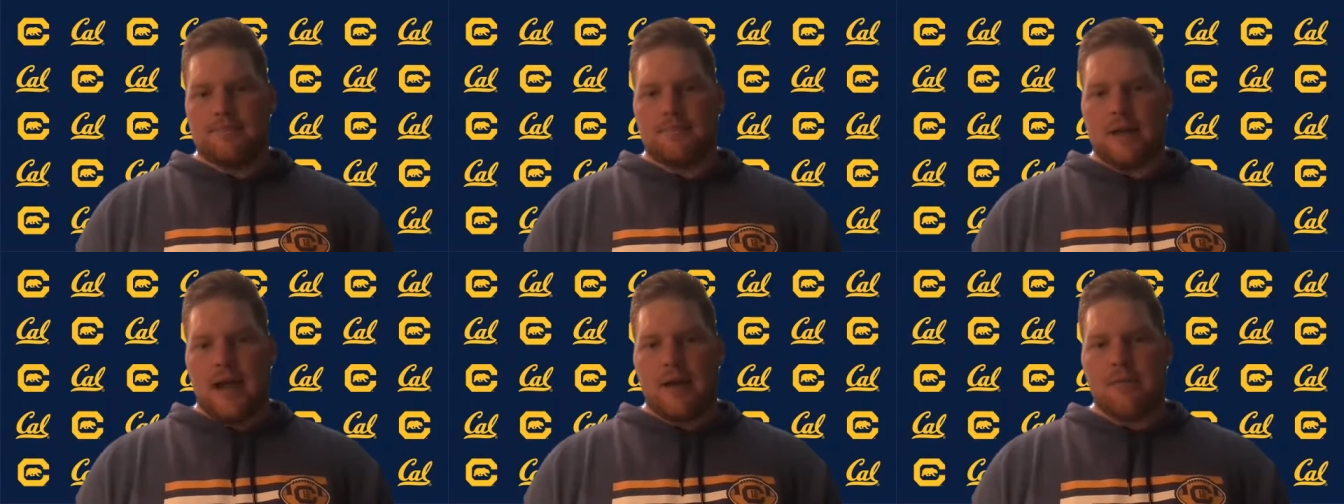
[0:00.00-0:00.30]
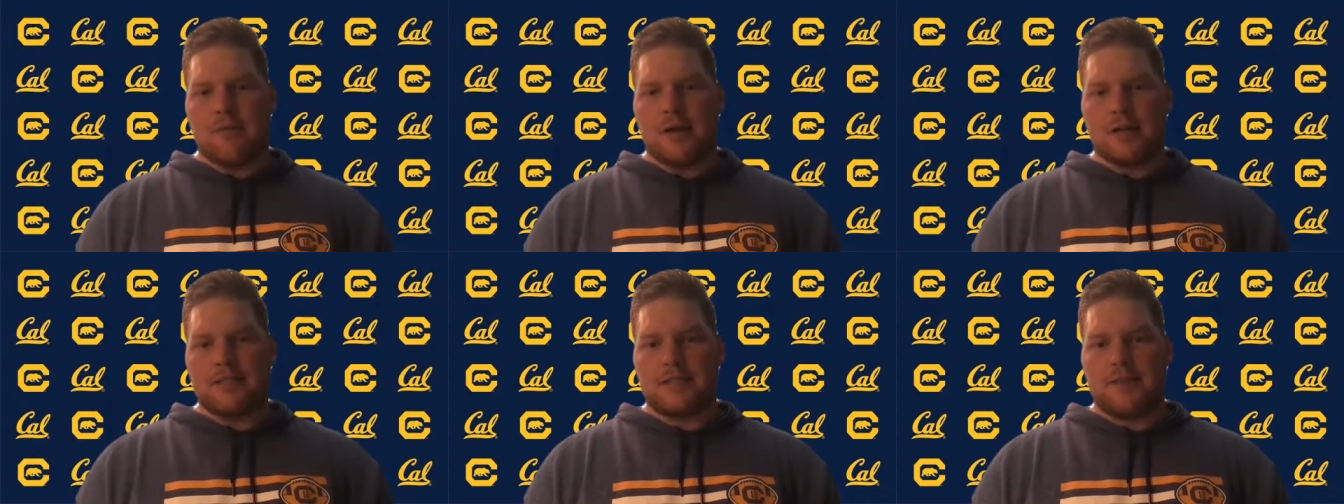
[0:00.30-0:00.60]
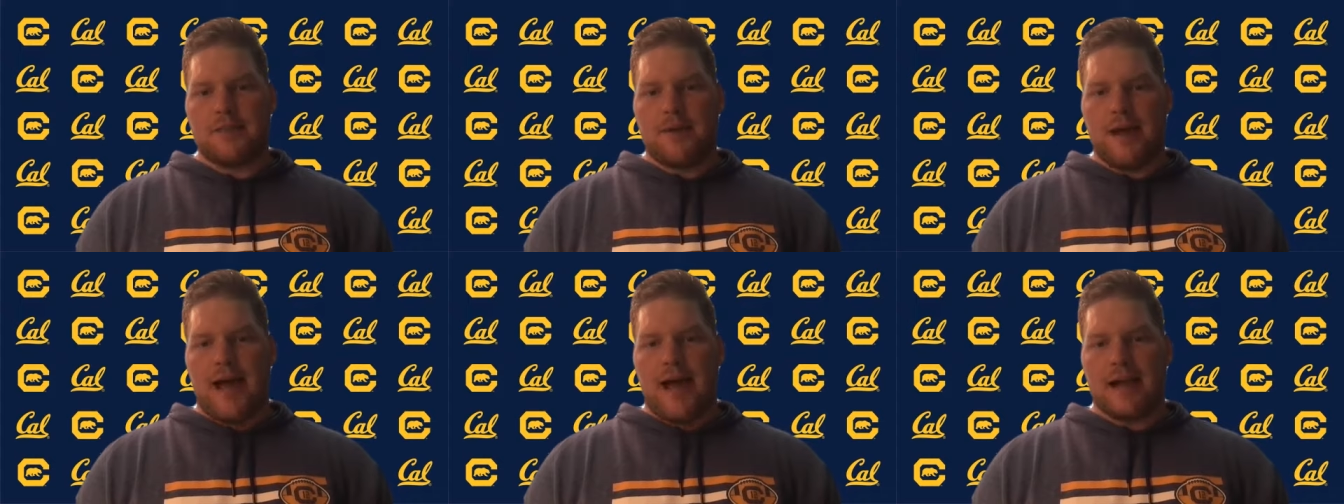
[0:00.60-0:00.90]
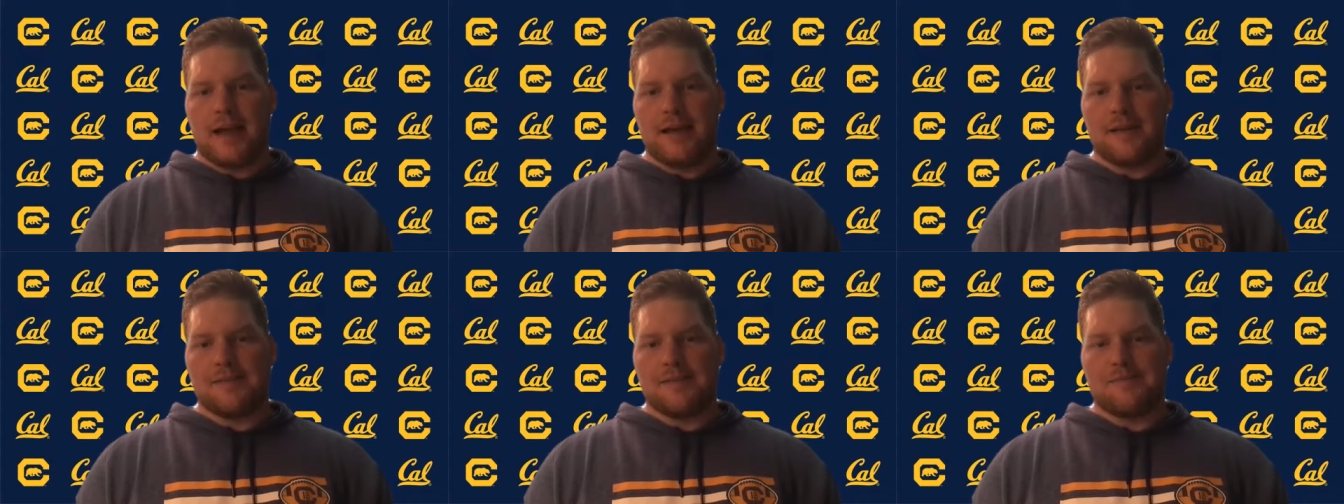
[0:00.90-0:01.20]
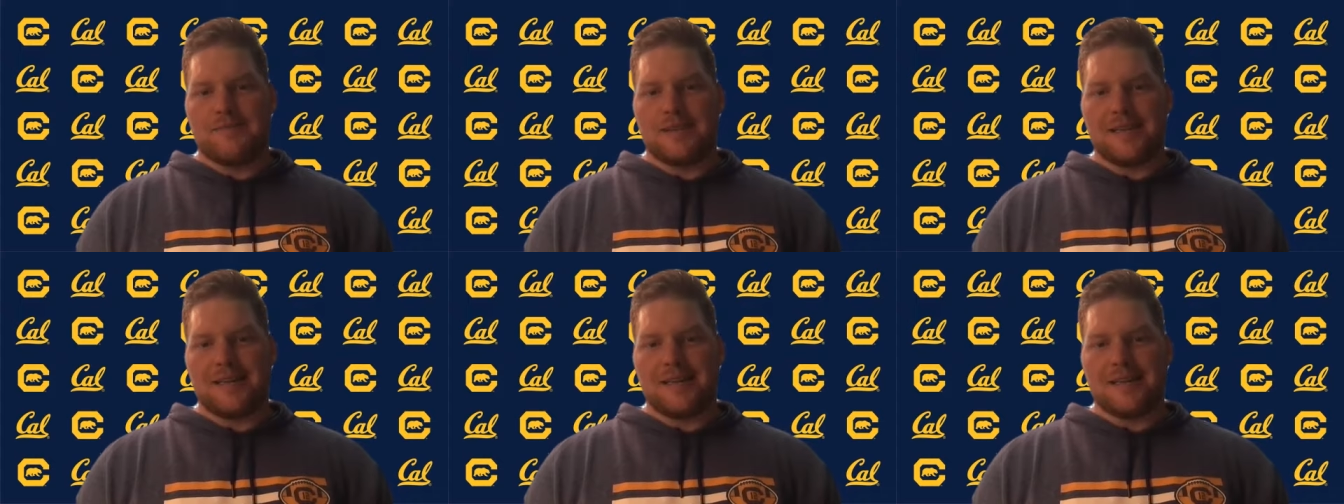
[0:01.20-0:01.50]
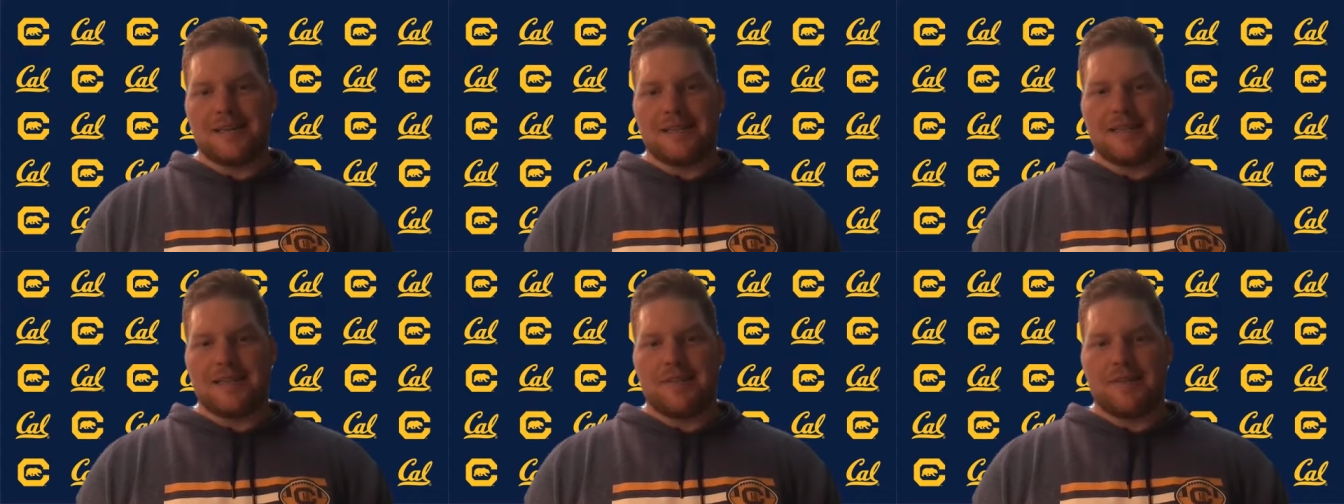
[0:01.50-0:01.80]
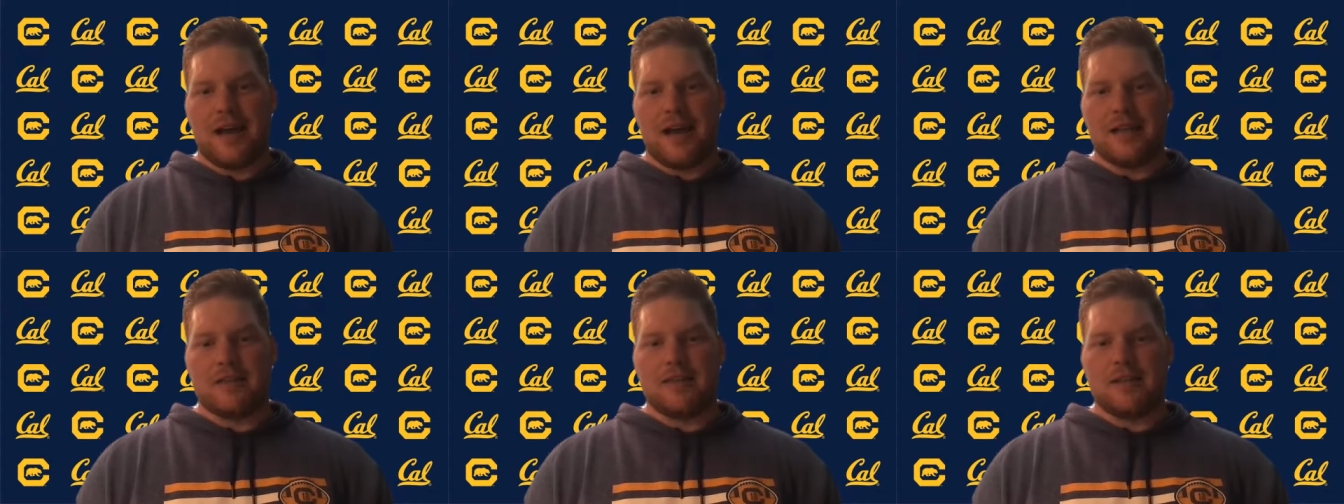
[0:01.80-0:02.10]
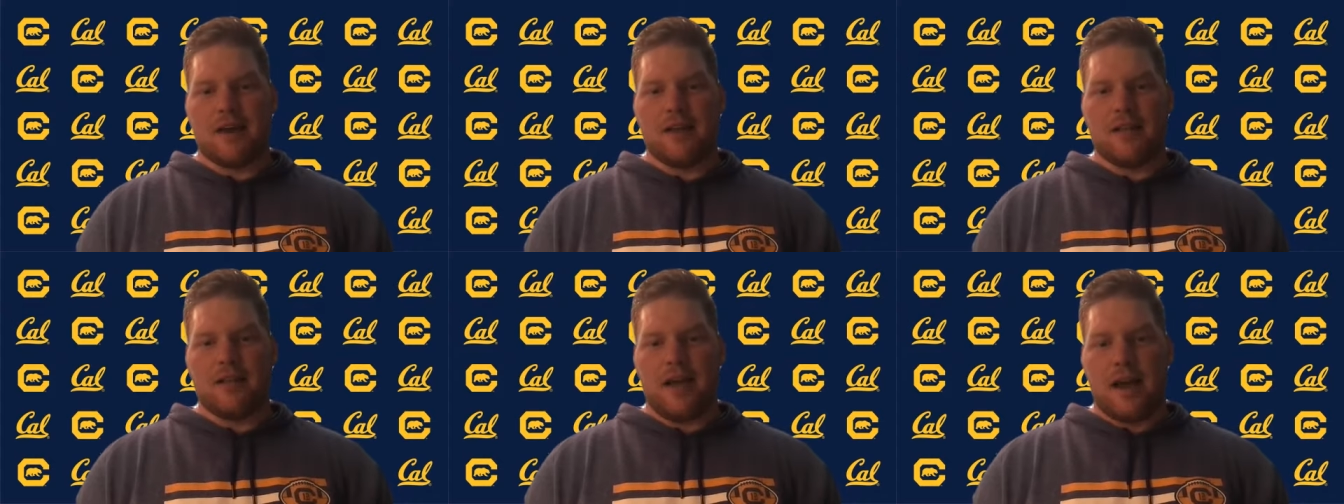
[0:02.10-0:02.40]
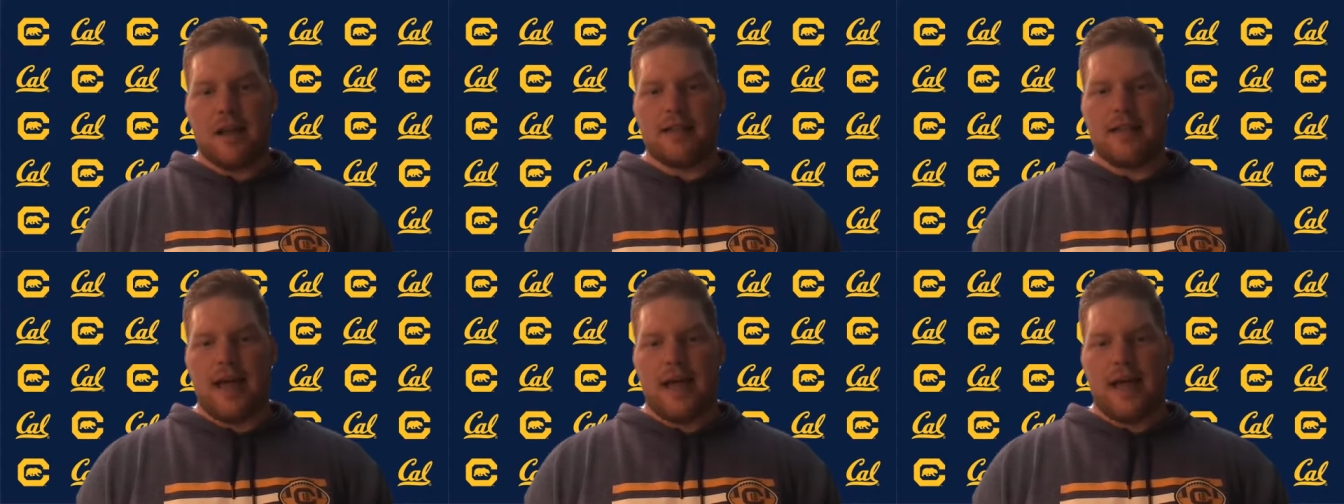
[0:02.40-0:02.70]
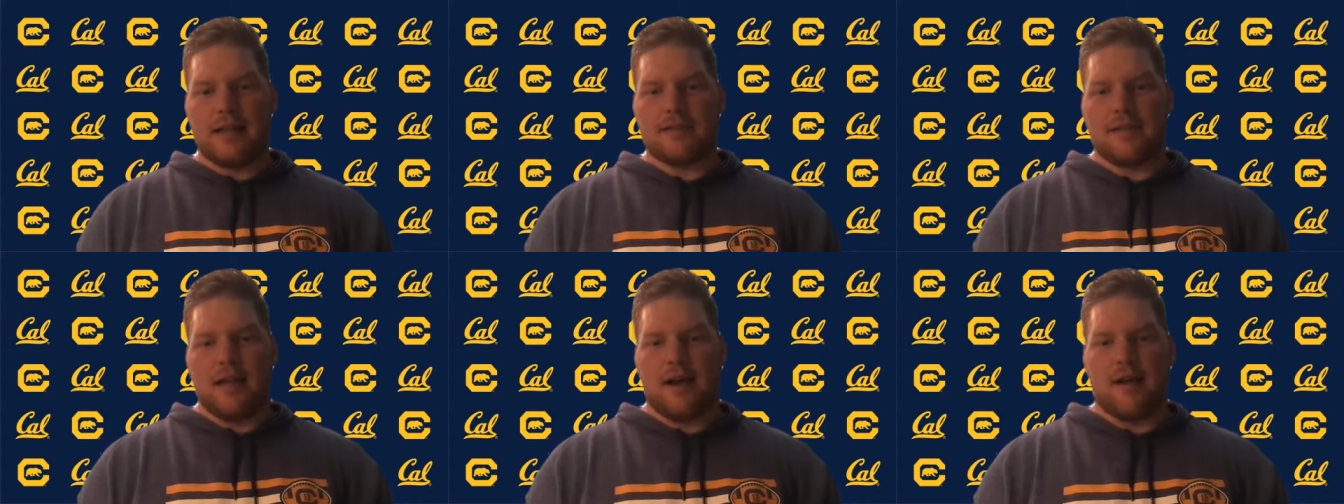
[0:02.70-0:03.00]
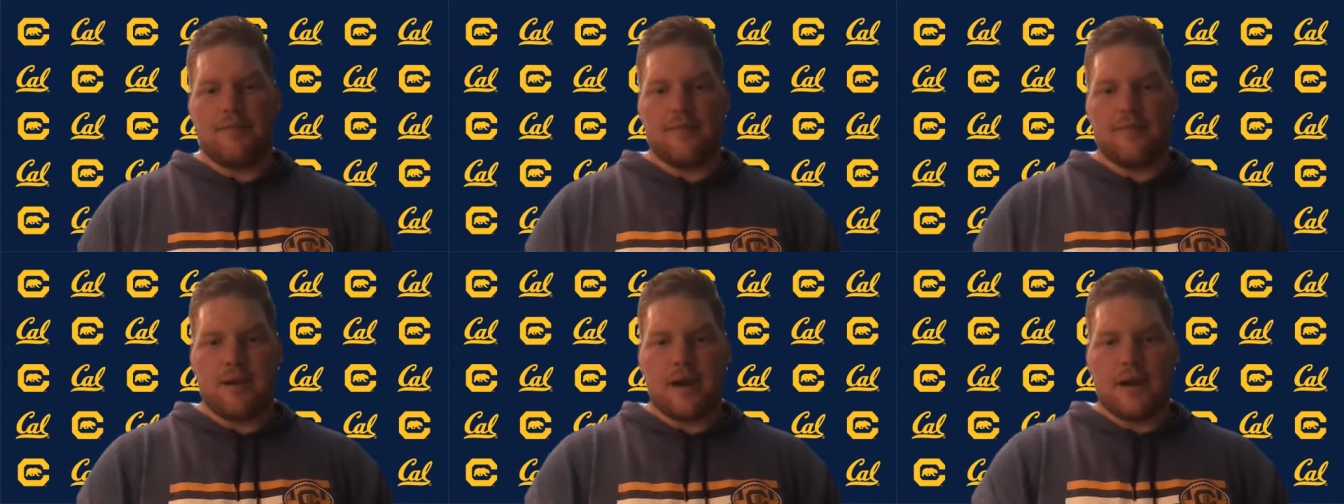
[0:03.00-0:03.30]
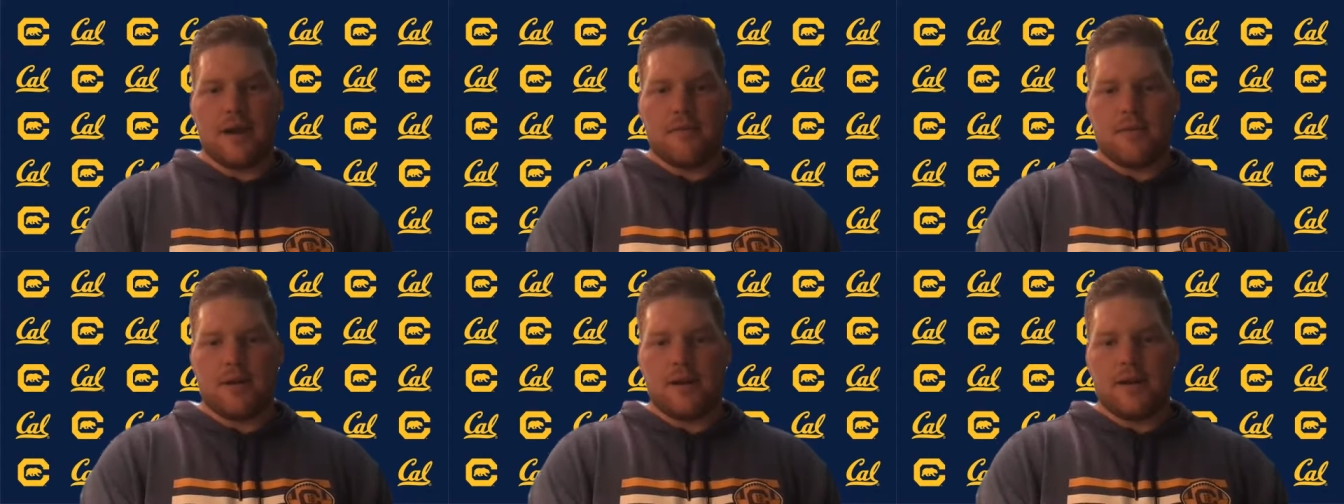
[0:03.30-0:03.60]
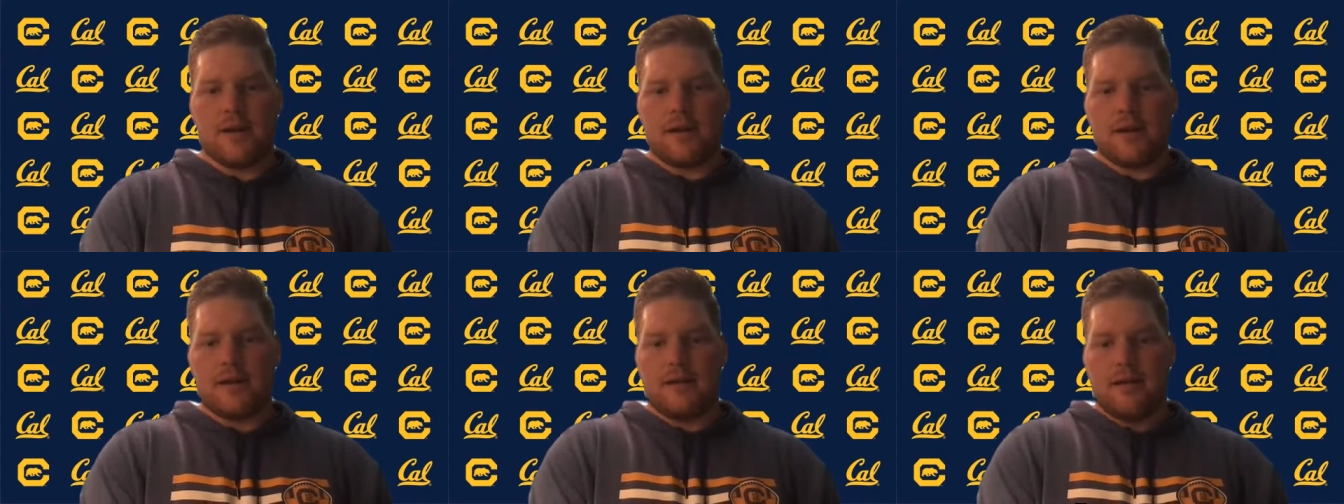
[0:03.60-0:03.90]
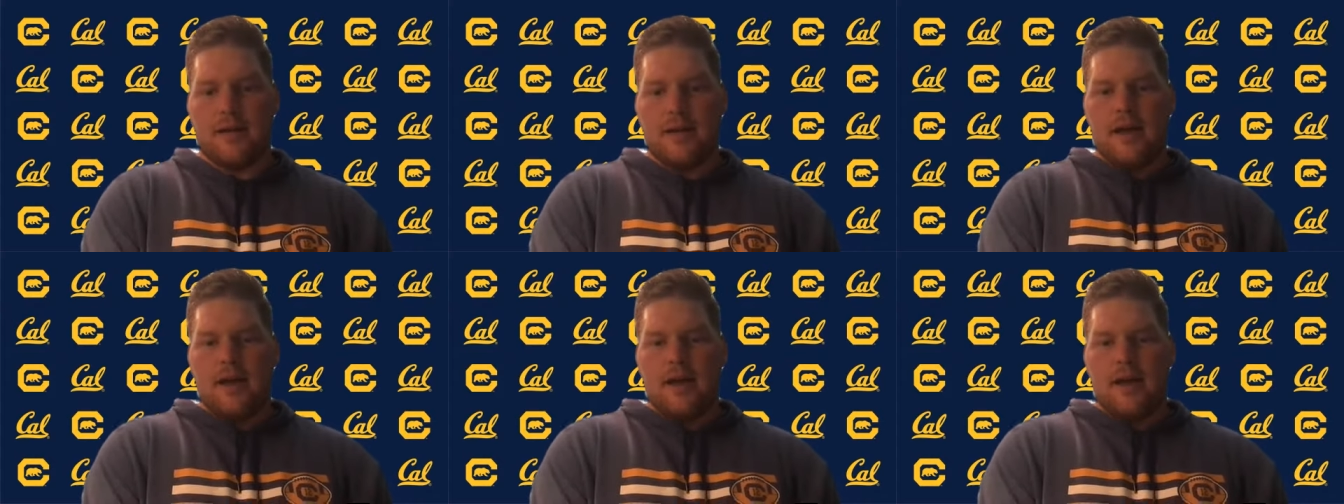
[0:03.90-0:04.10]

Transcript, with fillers: I rushed it back because I've kind of done a lot of that stuff in my career and